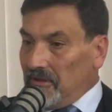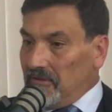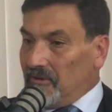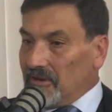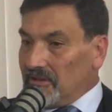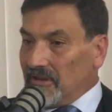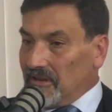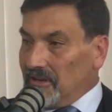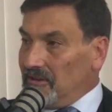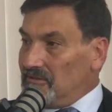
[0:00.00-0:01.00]
You've got to
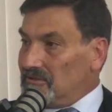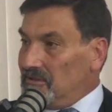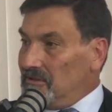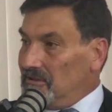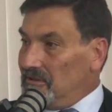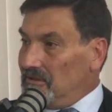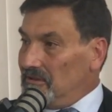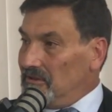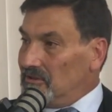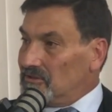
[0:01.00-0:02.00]
take an interest in
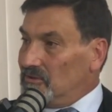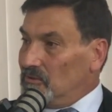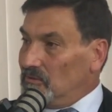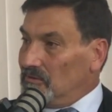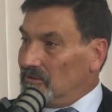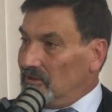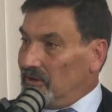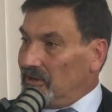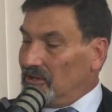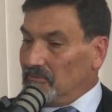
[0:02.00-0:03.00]
your school
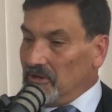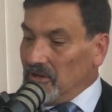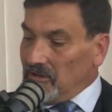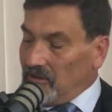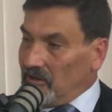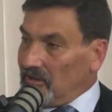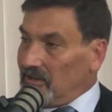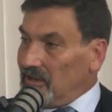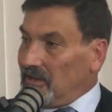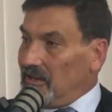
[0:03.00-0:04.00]
curriculum. You've got to
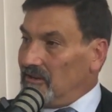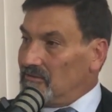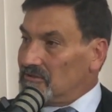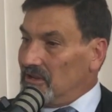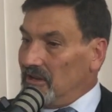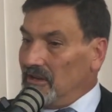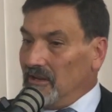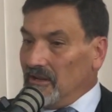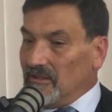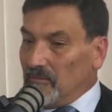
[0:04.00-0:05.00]
take an interest in
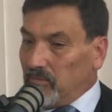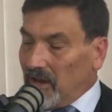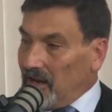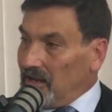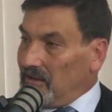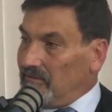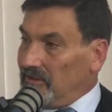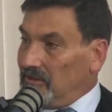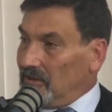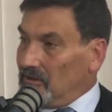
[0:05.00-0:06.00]
the planning
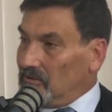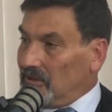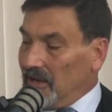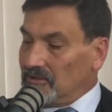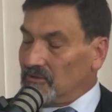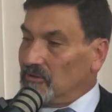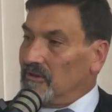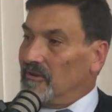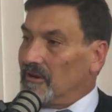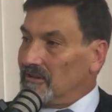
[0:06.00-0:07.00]
for your local council.
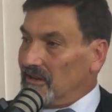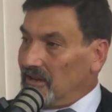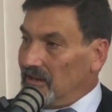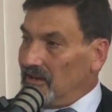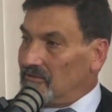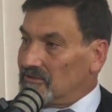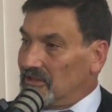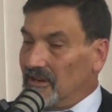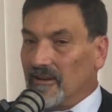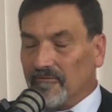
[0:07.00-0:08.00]
You've got to take an
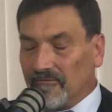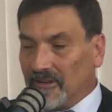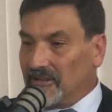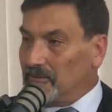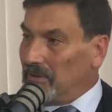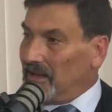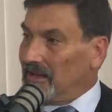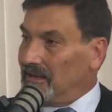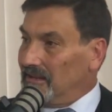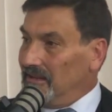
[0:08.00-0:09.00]
interest in fill in the
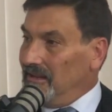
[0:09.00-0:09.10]
blank.